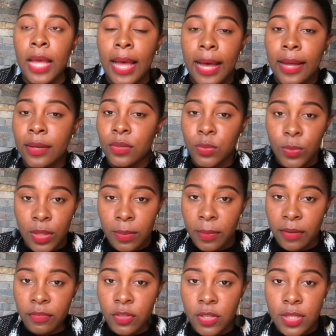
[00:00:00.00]
And with
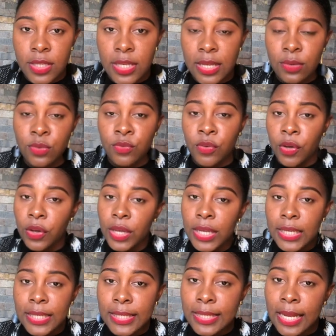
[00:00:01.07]
my fiance, he was very
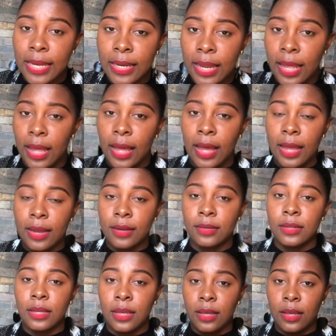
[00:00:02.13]
understanding. And
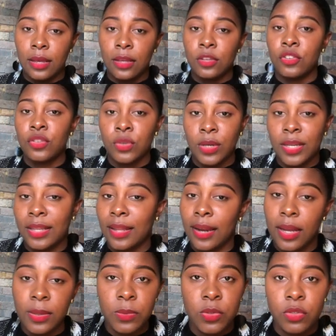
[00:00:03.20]
he ensured that
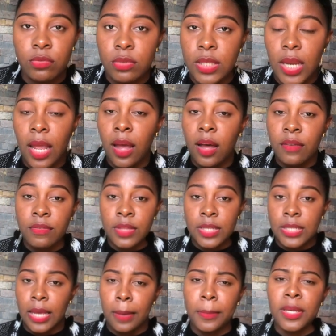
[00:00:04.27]
I was reading half the
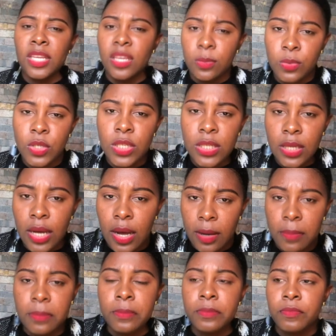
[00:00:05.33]
time. And he would
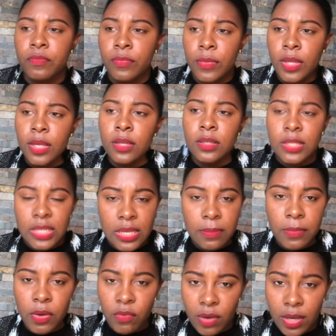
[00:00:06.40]
come see
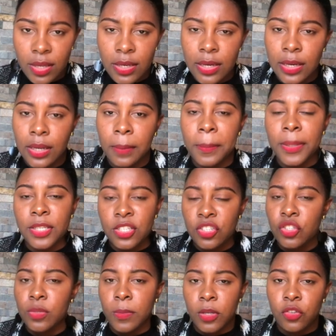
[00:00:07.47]
me regularly. But
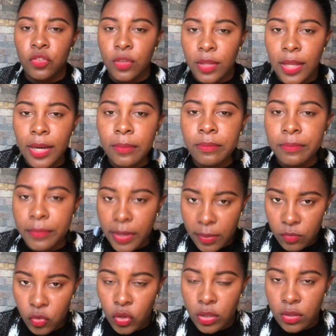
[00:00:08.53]
just to make sure that
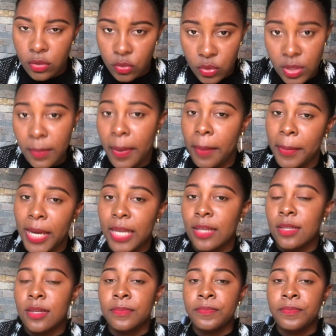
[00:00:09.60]
I'm not losing my mind.